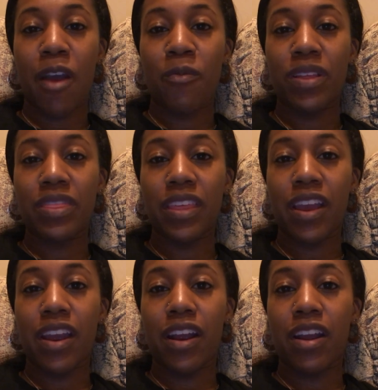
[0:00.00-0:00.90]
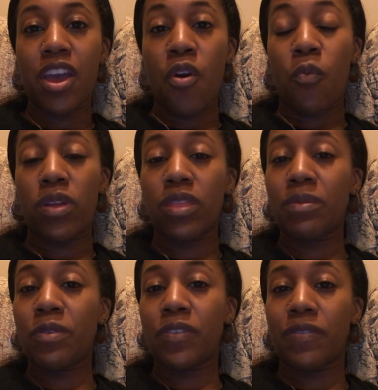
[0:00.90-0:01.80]
I went there when the
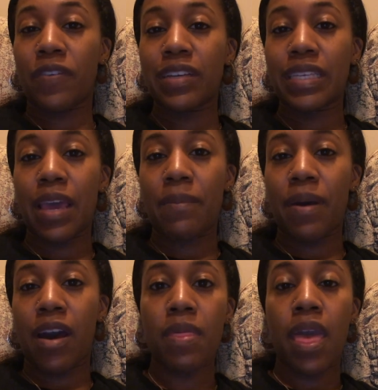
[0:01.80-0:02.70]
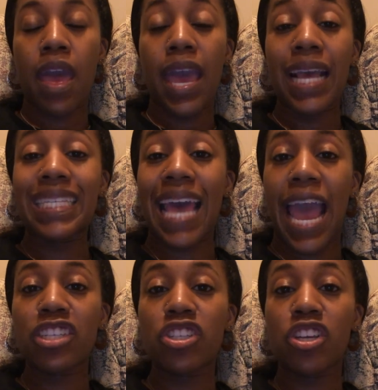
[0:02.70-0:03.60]
movie first came out. It's
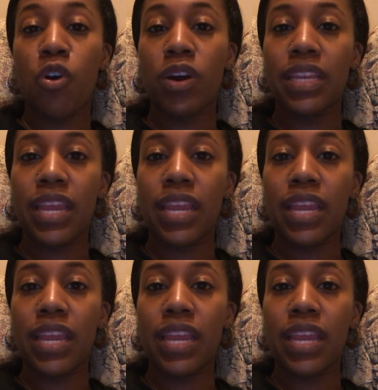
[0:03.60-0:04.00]
actually on